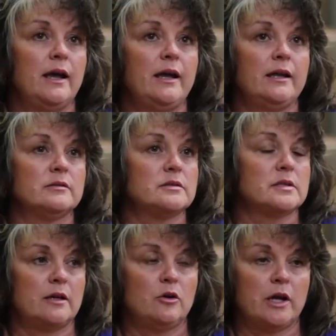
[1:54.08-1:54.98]
And
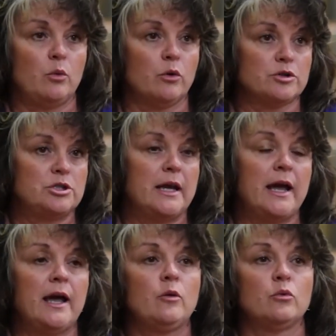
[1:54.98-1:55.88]
like, okay, where's she
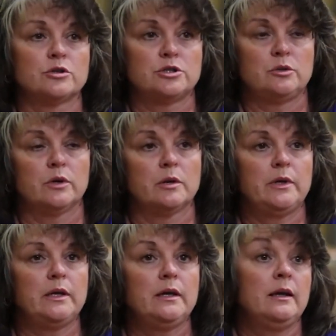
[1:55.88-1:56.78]
at? Where's she want to
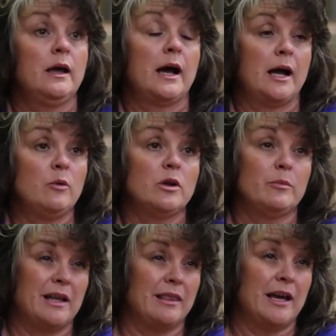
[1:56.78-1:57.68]
be? I wanted
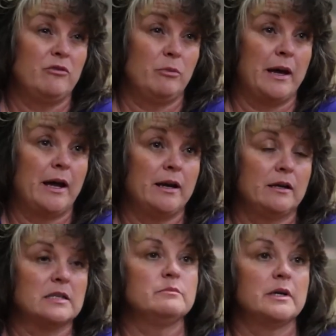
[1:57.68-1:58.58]
my life back as